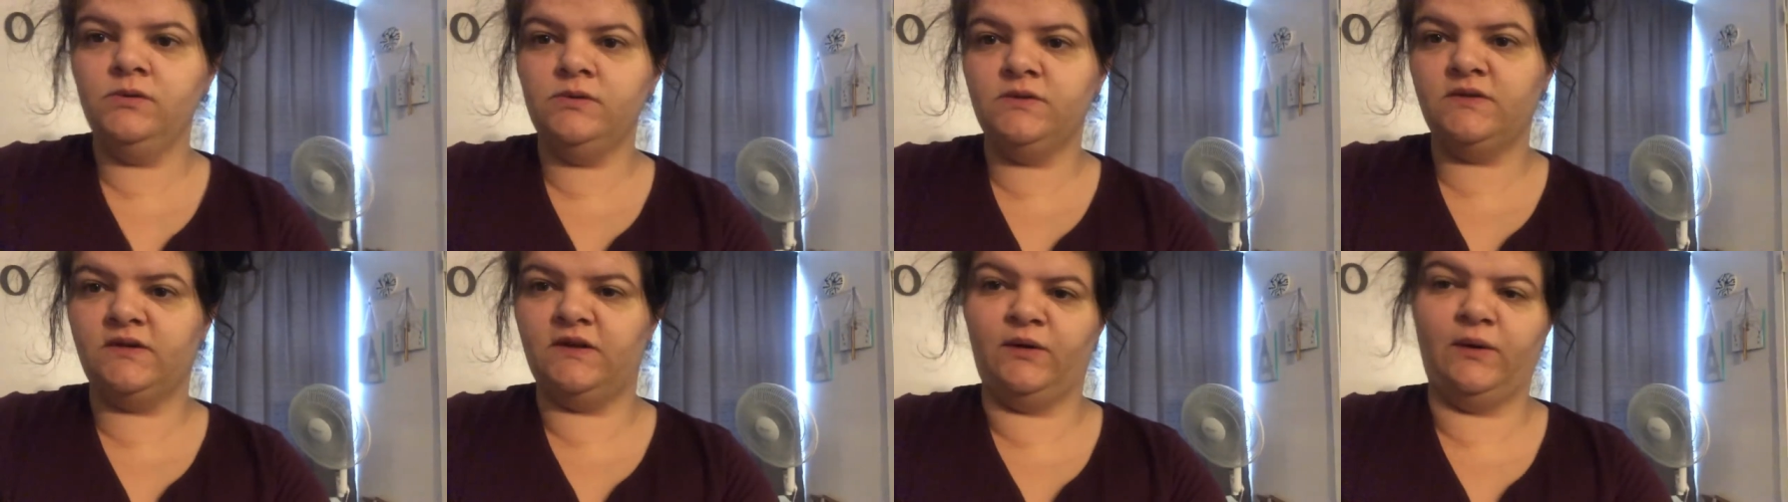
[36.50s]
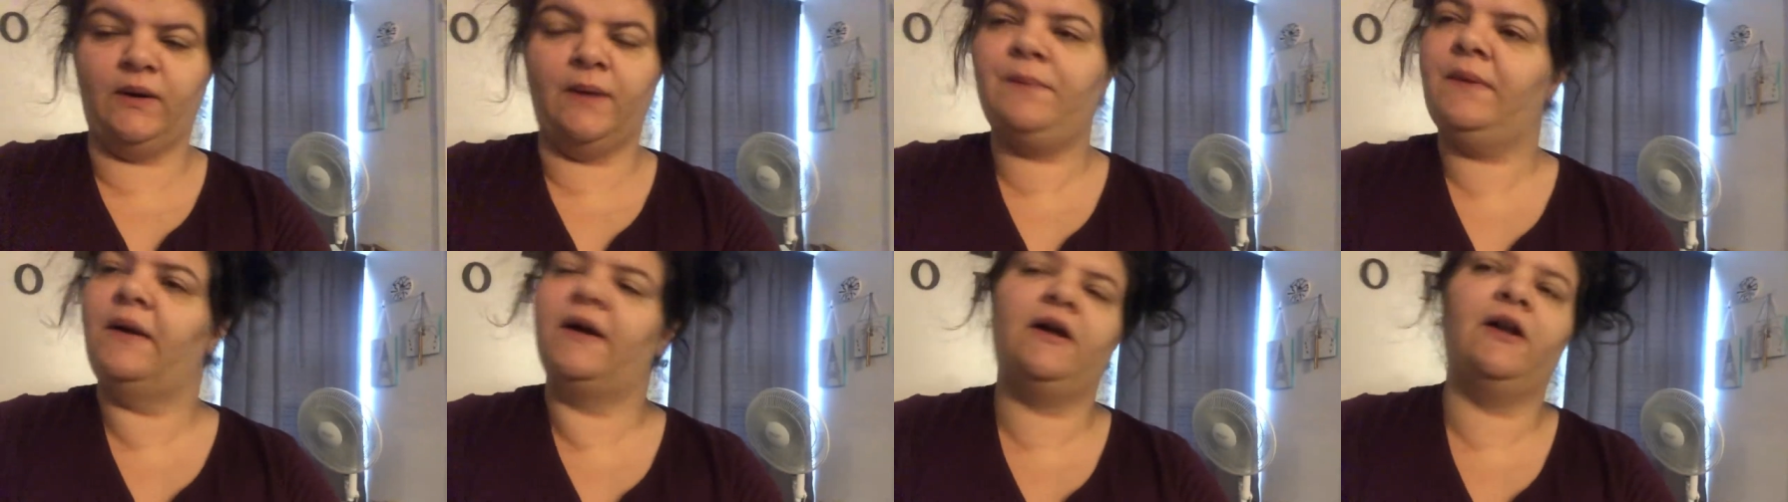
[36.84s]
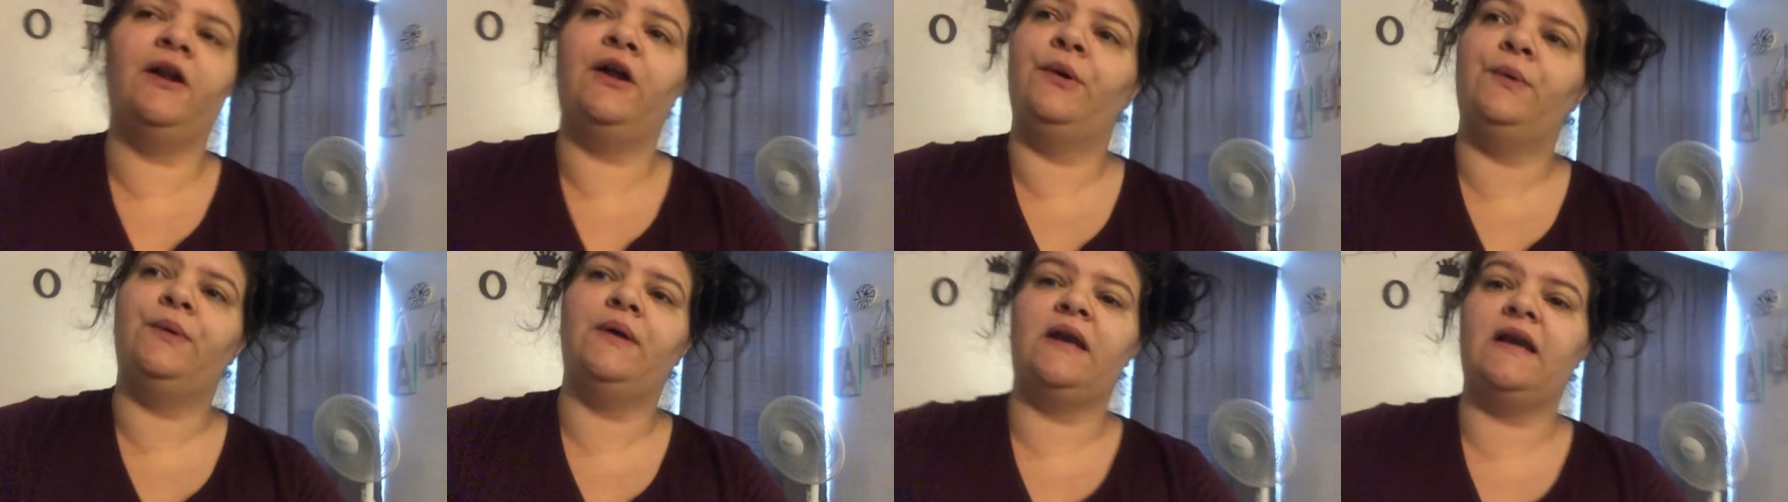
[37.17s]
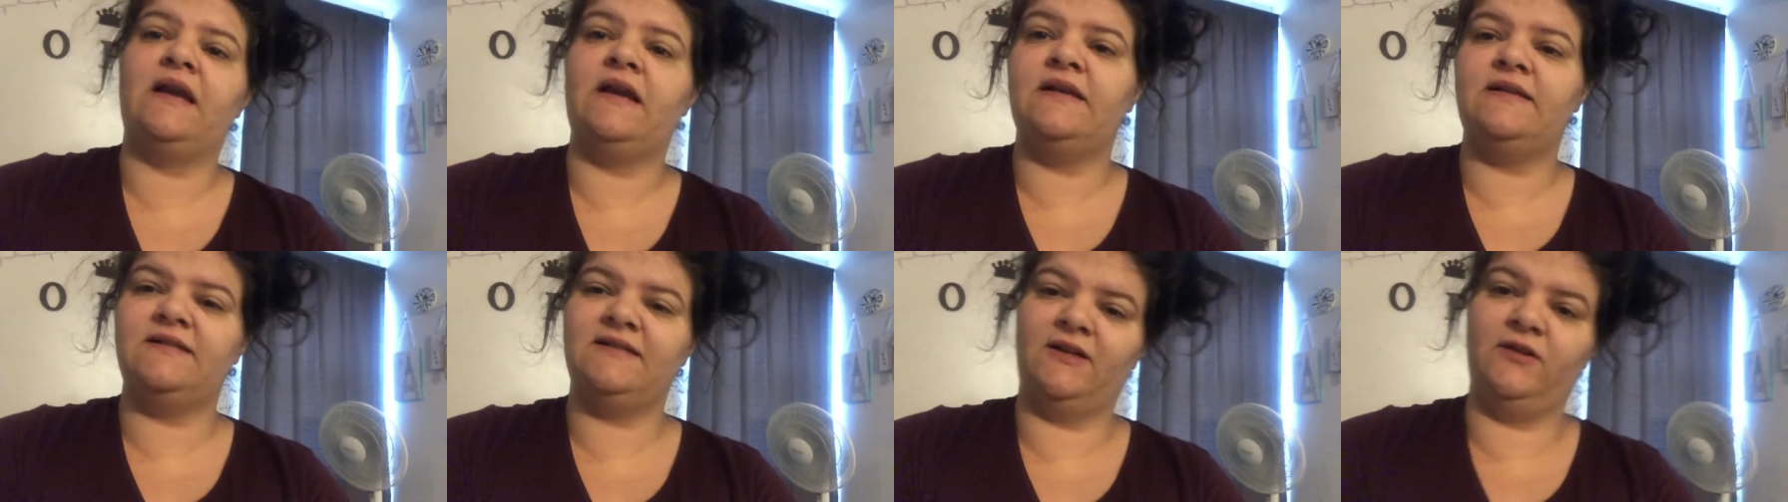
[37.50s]
so I'm not going to go into
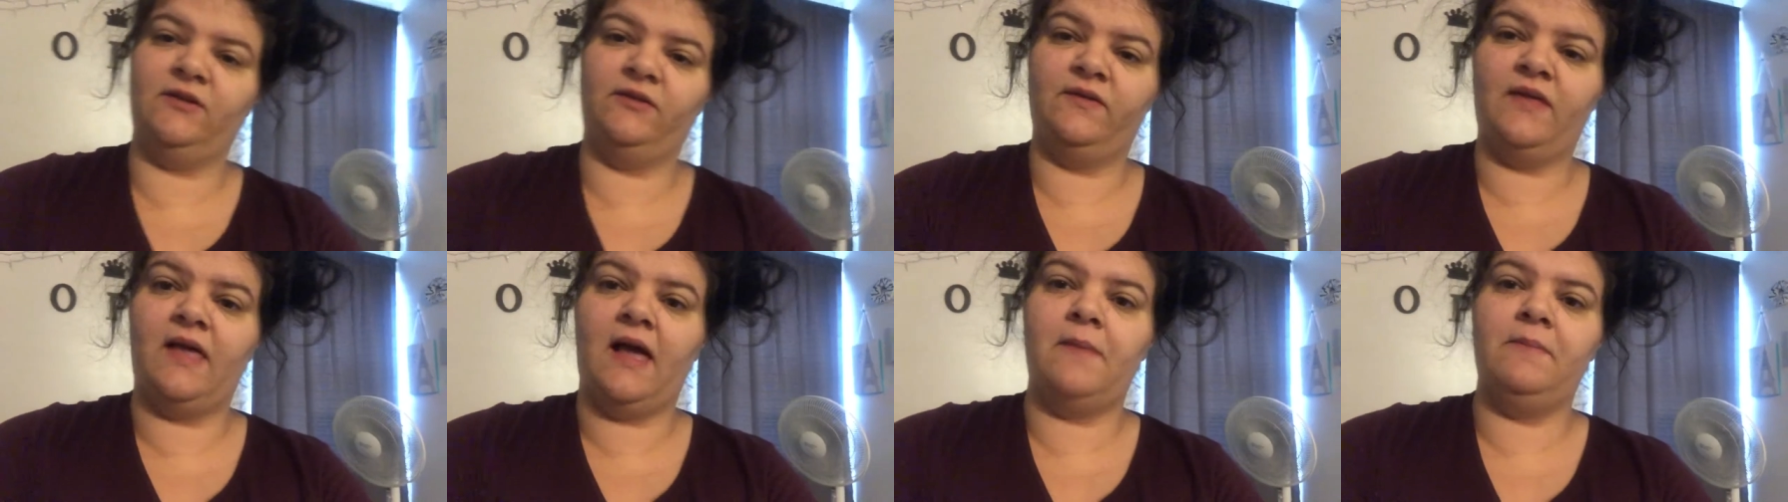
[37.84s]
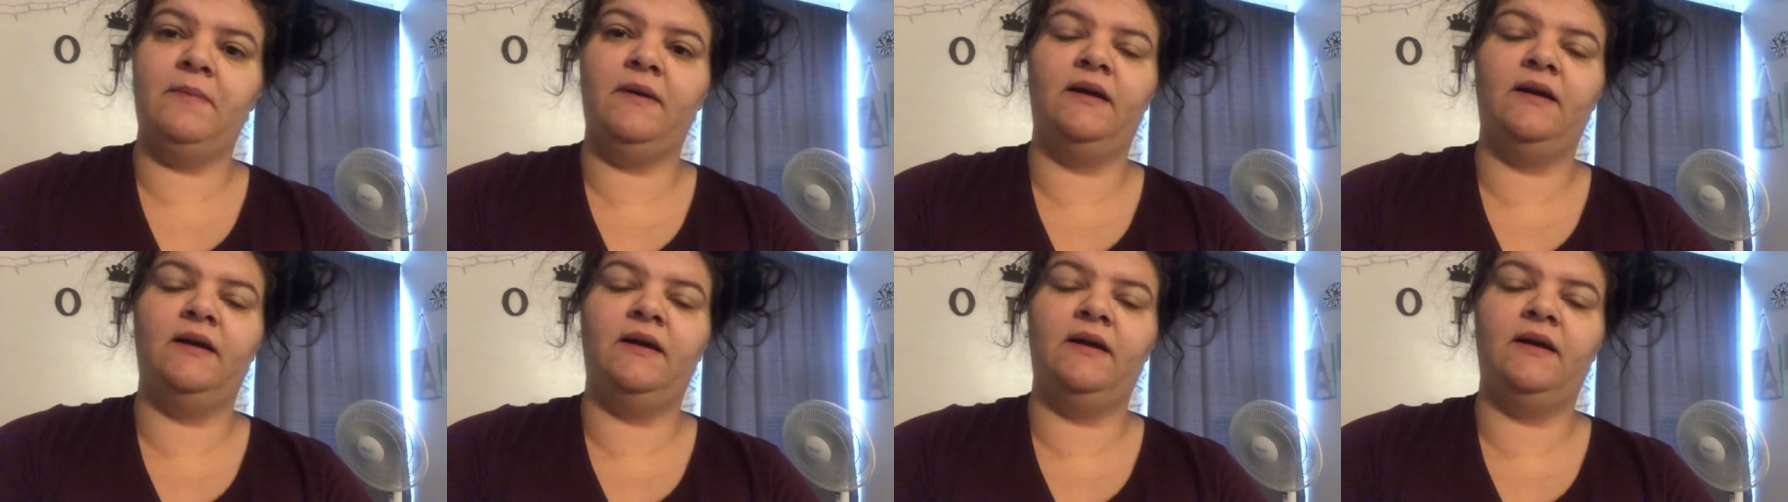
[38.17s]
detail of that